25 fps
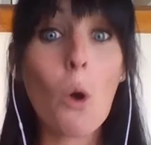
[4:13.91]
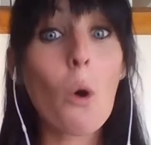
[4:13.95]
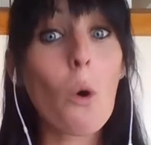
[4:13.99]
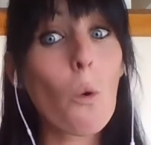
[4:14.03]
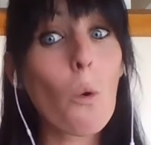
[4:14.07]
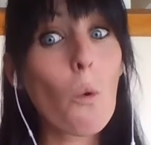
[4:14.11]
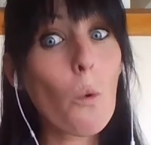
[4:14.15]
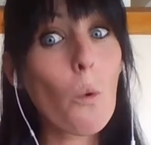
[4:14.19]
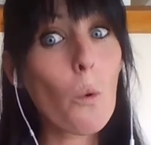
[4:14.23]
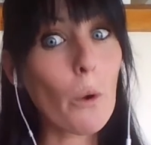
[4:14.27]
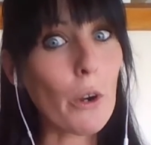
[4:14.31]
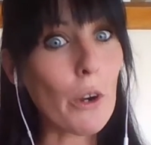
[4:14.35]

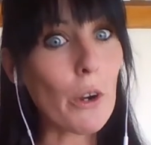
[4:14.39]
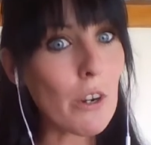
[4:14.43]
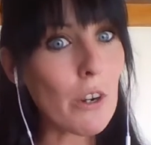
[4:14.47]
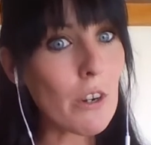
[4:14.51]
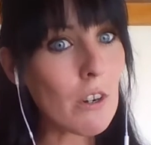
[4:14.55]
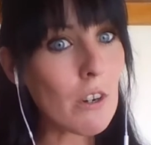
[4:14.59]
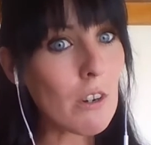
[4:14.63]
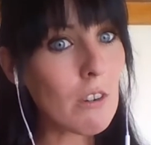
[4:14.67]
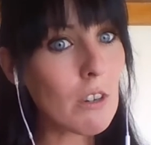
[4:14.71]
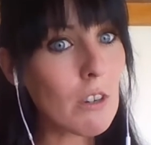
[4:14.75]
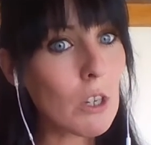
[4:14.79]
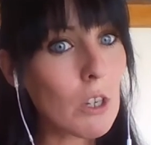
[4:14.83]
Or
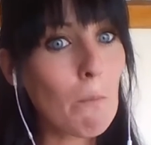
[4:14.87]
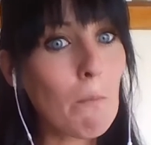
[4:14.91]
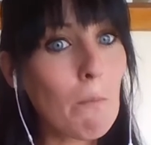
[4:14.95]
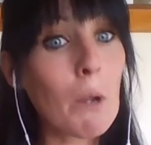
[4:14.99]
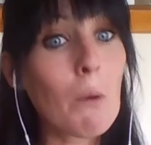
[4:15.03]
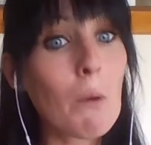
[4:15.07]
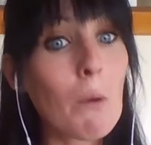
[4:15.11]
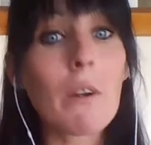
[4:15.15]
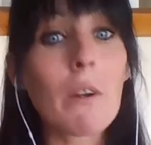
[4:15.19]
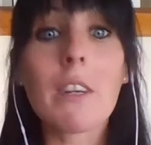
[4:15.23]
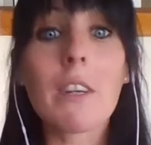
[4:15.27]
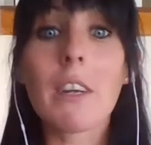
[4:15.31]
you may
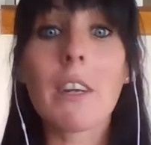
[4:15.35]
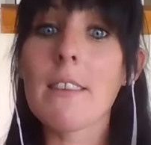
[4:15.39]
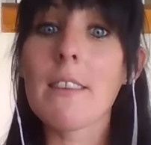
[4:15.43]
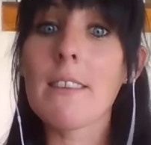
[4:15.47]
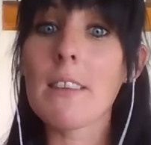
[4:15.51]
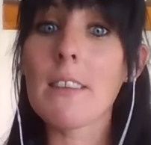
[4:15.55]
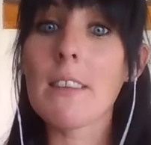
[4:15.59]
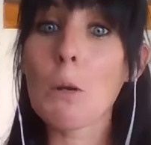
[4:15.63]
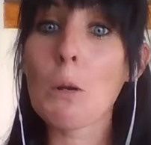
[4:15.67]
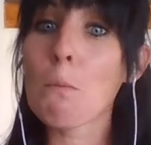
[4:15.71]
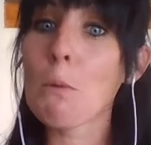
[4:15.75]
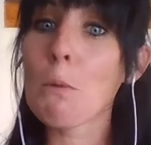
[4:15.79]
want to
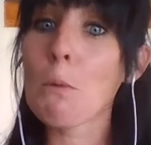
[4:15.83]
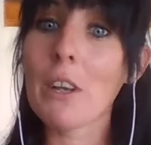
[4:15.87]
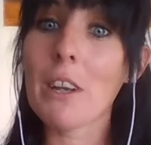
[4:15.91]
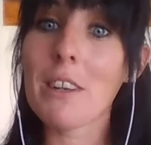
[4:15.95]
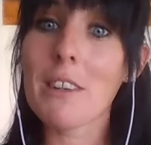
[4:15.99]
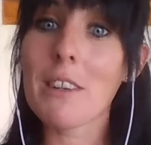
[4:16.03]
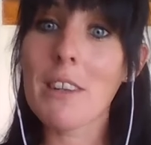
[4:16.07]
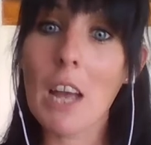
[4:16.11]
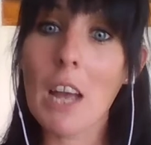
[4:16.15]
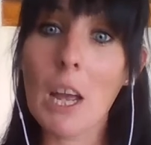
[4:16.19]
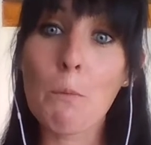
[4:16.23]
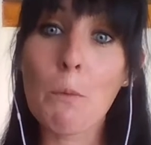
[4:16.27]
consider booking
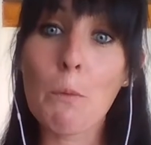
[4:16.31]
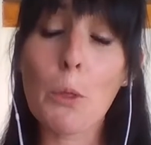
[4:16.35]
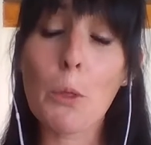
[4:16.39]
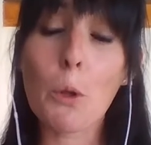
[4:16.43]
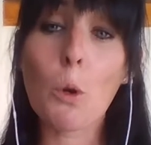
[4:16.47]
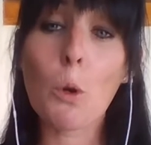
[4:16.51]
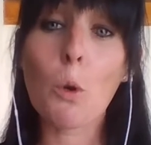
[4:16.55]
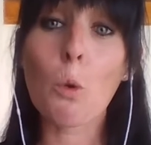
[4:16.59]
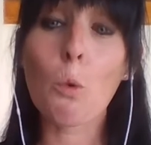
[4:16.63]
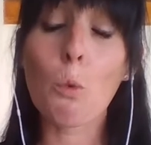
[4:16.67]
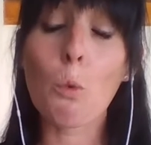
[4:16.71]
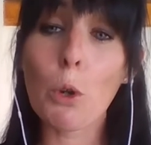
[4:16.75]
time with a
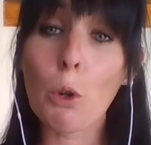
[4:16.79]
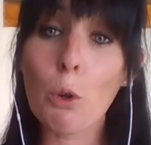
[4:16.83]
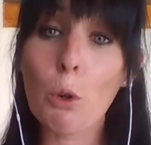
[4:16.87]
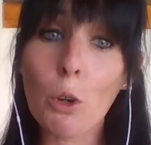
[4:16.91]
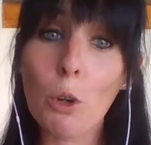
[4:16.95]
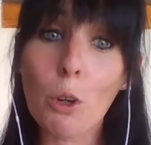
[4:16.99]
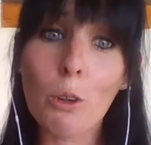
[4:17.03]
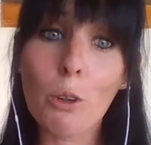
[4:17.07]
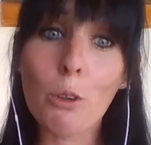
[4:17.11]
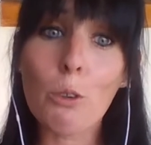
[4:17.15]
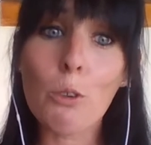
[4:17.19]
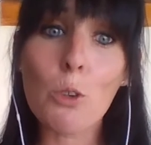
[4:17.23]
career
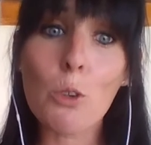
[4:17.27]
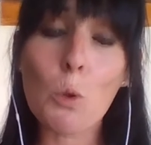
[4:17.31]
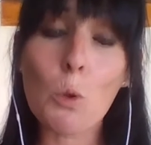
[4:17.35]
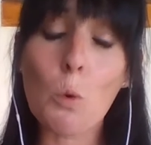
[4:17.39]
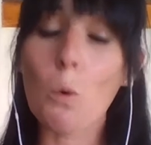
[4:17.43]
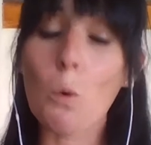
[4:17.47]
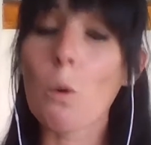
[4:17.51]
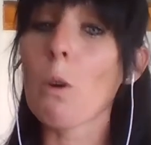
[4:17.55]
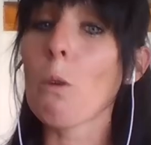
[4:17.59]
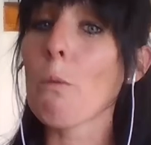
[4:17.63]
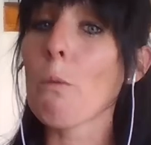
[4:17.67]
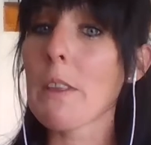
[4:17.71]
coach
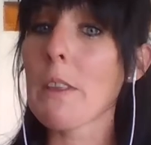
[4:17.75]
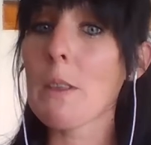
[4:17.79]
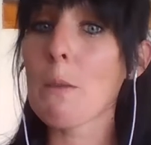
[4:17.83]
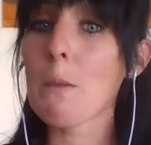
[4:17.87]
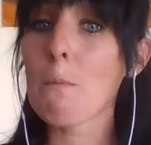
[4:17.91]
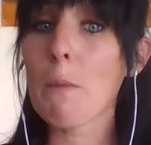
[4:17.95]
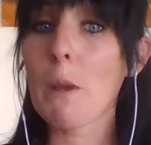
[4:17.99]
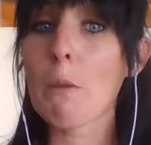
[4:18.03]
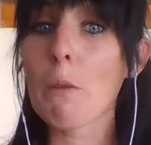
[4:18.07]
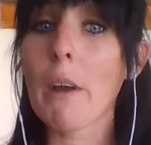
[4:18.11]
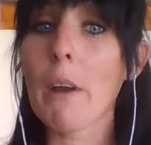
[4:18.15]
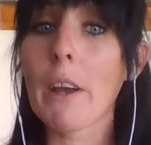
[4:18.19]
or a
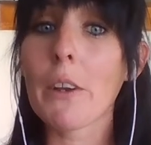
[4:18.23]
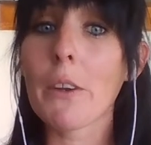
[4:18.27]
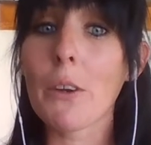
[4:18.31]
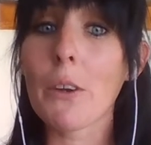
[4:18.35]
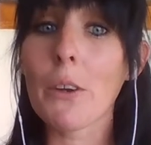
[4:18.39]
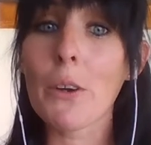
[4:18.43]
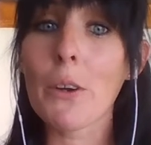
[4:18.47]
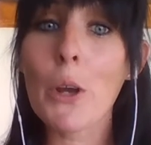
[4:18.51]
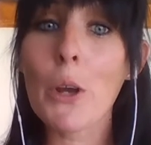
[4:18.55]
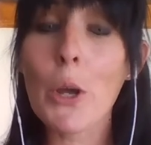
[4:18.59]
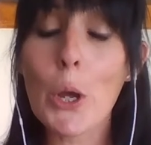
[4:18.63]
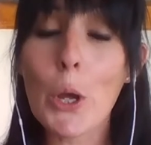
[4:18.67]
resume
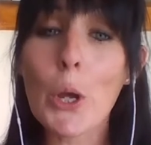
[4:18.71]
writer